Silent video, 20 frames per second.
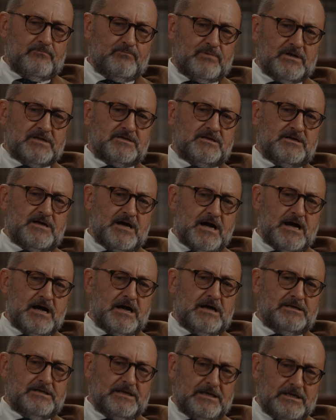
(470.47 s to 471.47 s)
but
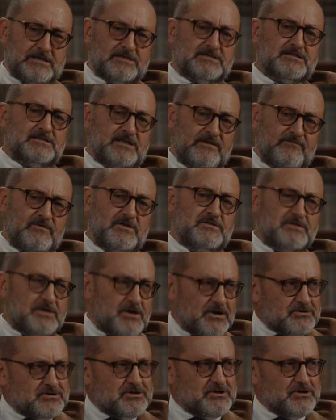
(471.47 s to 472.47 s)
God is living
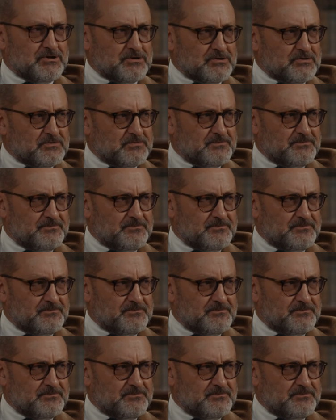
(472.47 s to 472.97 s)
there too.